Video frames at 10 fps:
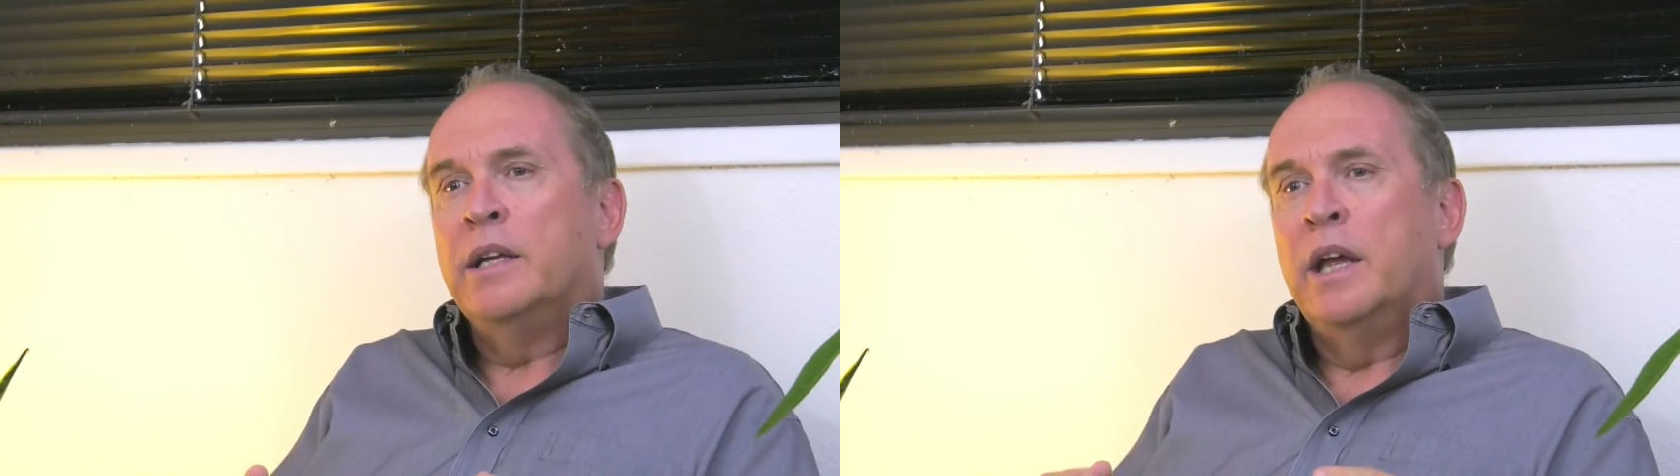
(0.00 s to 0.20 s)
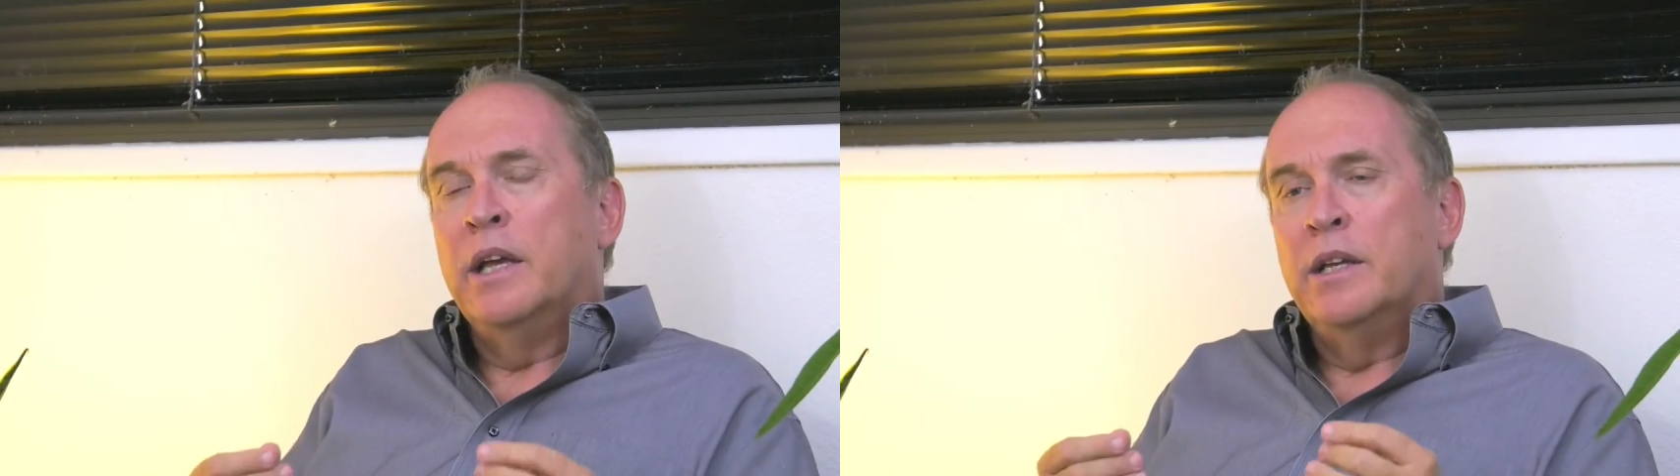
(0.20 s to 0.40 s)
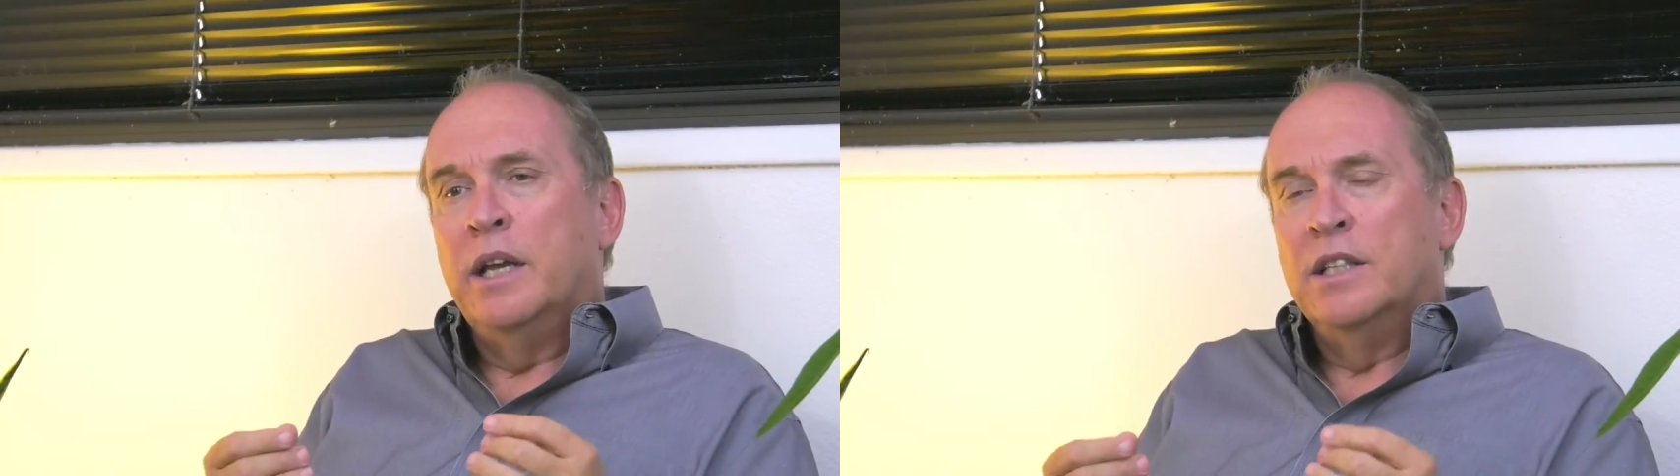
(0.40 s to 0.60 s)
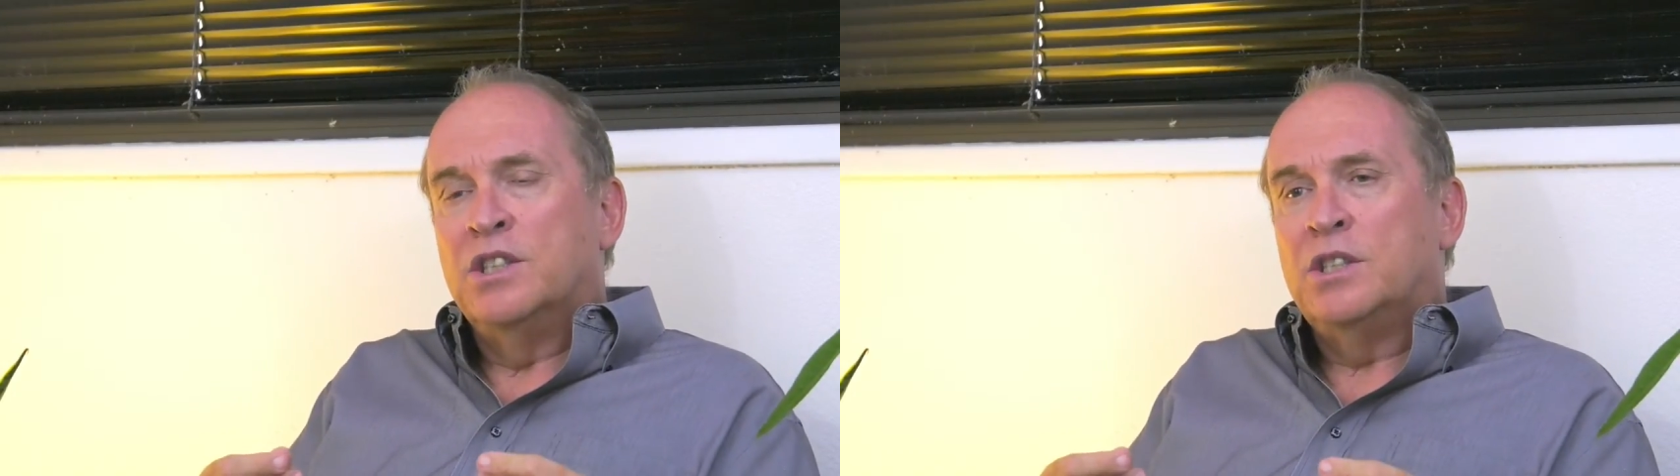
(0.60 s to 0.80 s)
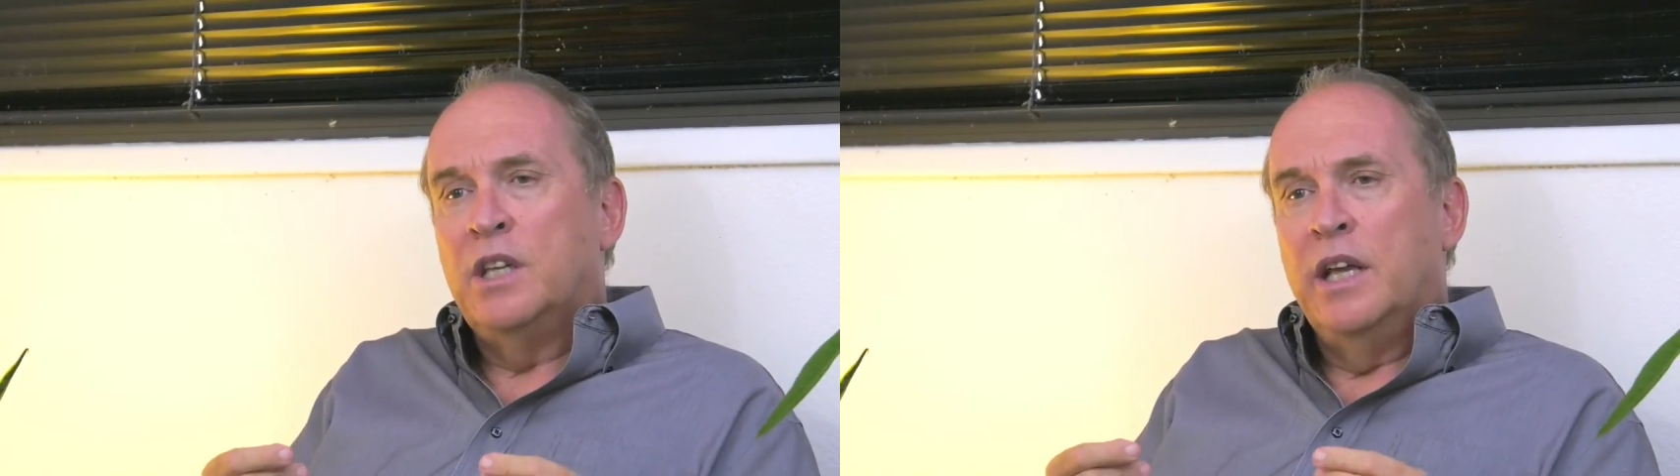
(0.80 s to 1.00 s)
And
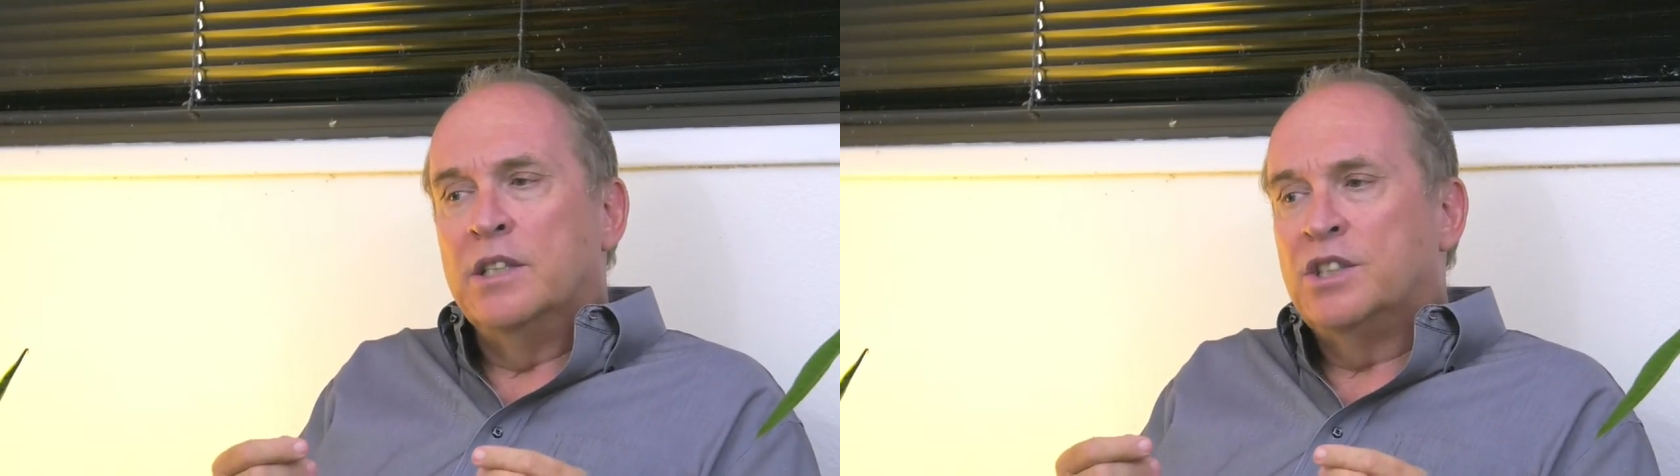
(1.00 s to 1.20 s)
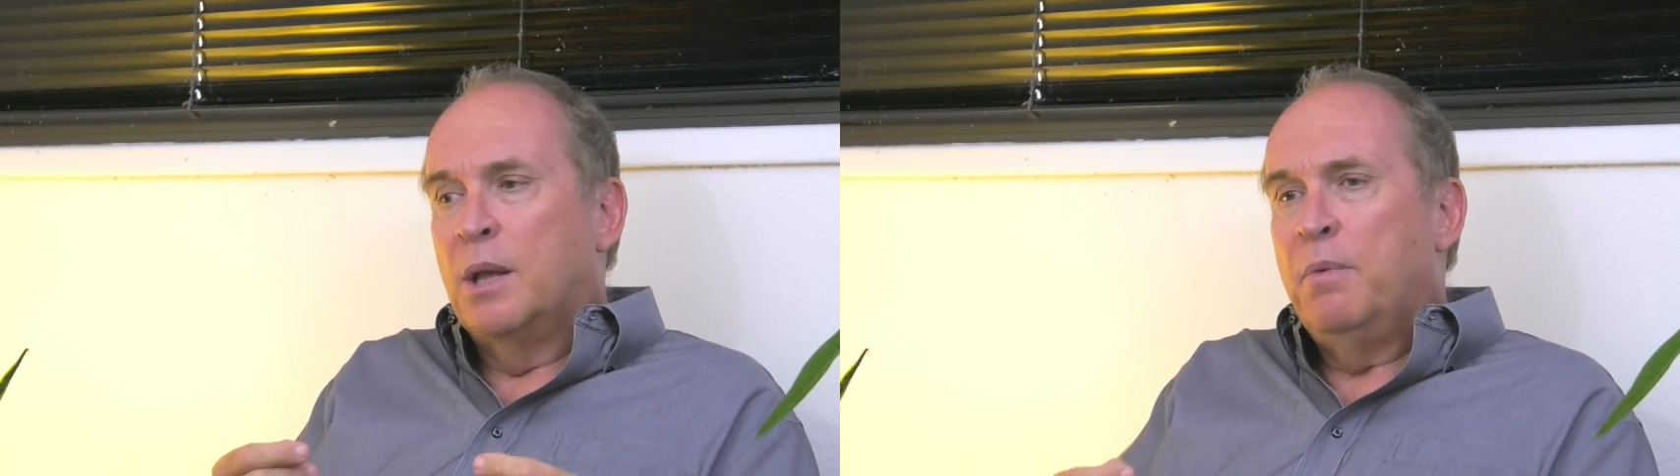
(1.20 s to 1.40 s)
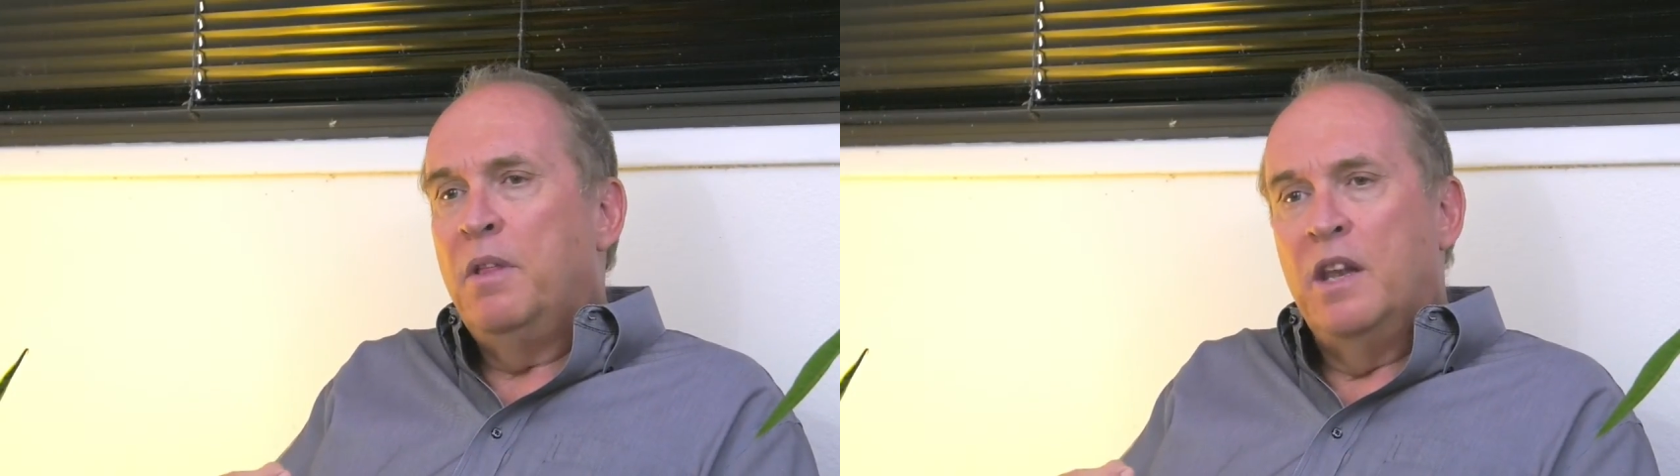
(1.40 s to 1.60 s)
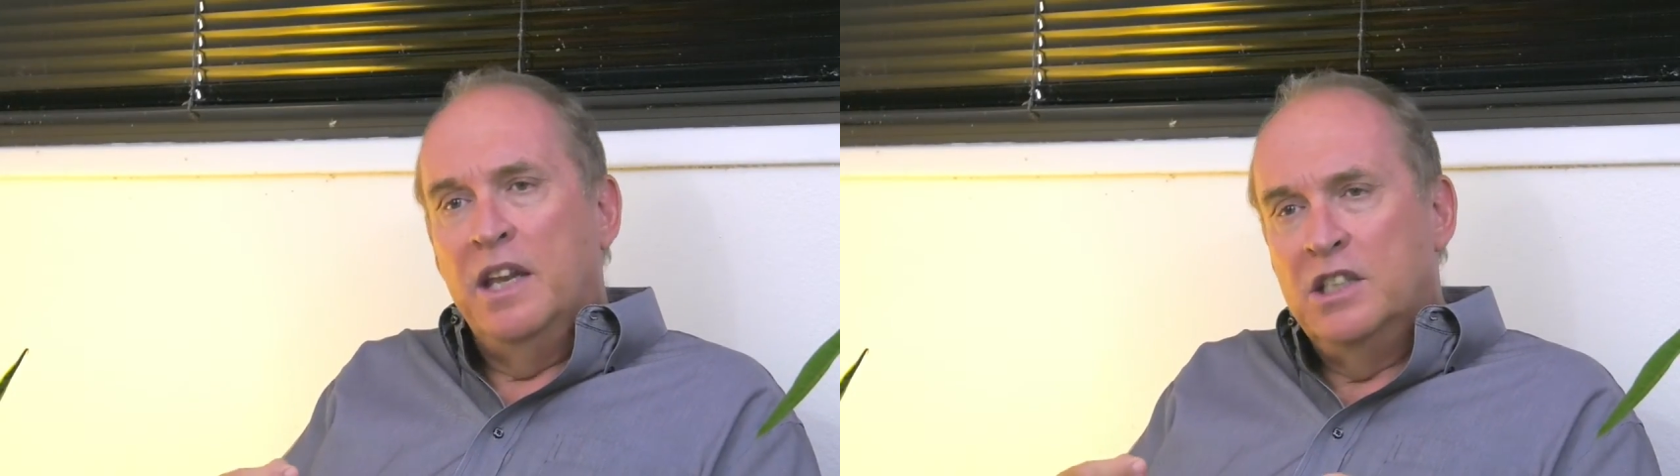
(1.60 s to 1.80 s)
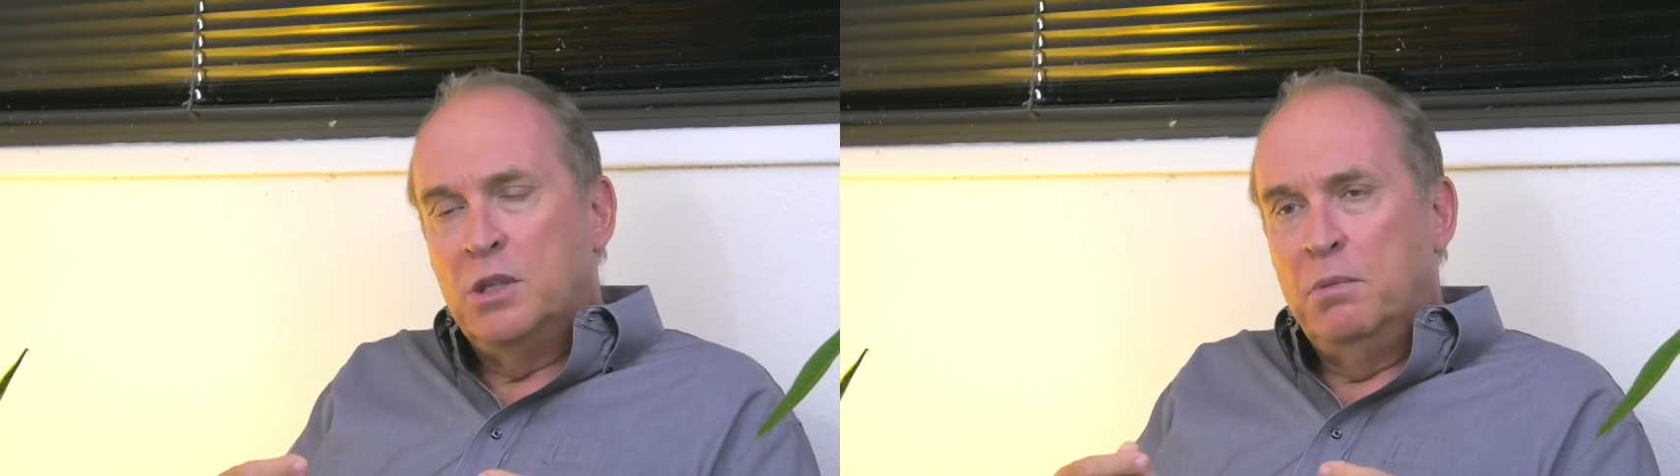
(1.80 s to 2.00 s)
it's something that needs to